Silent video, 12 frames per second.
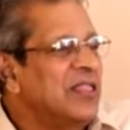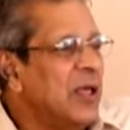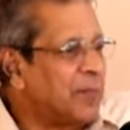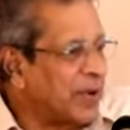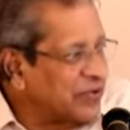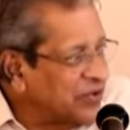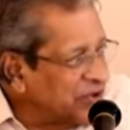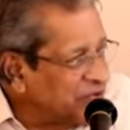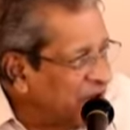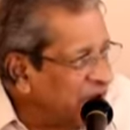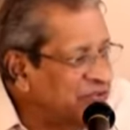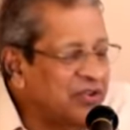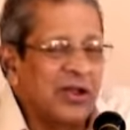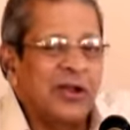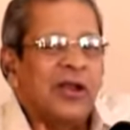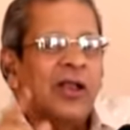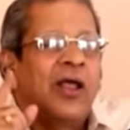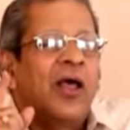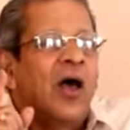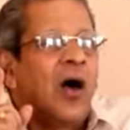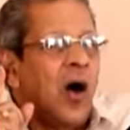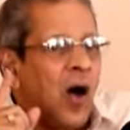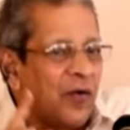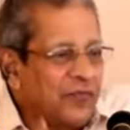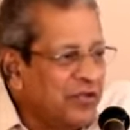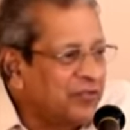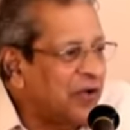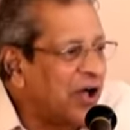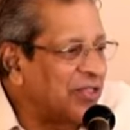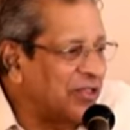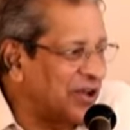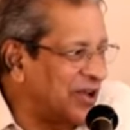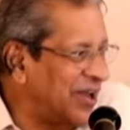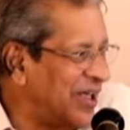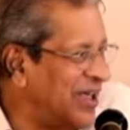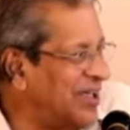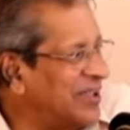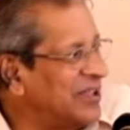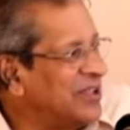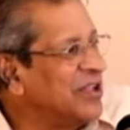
The presentation of the father-in-law